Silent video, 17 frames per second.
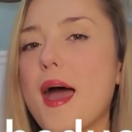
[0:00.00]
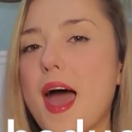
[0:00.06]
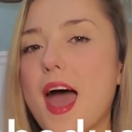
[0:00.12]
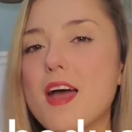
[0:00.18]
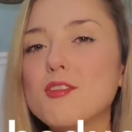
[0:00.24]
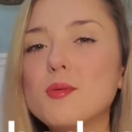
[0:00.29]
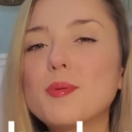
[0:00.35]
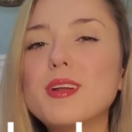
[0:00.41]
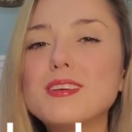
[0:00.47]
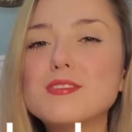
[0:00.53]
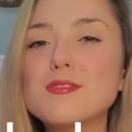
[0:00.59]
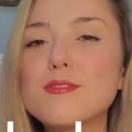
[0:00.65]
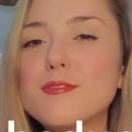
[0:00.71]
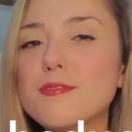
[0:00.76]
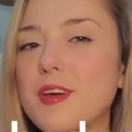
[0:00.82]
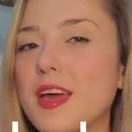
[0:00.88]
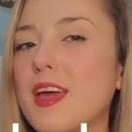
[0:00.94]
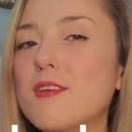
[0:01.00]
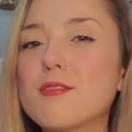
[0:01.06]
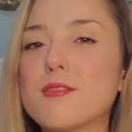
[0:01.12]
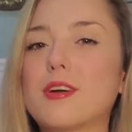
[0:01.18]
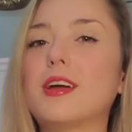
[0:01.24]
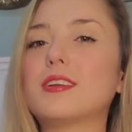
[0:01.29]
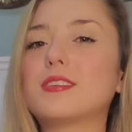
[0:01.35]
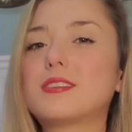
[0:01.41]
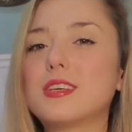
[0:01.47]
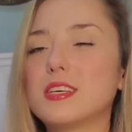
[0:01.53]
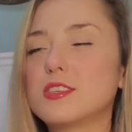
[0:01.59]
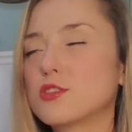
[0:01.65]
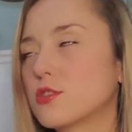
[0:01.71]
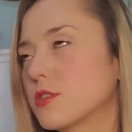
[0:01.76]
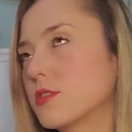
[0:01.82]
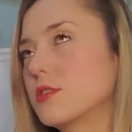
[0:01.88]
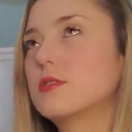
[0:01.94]
Everybody's favorite is
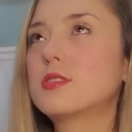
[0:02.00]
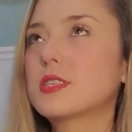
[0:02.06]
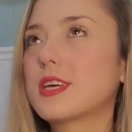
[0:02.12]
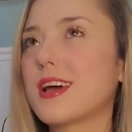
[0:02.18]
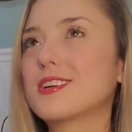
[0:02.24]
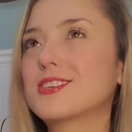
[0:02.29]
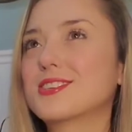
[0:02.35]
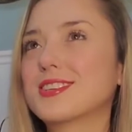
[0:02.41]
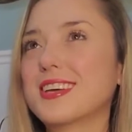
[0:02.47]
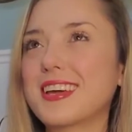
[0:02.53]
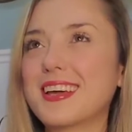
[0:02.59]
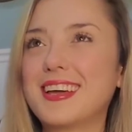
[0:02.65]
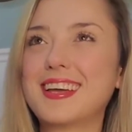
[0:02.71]
crew scheduling.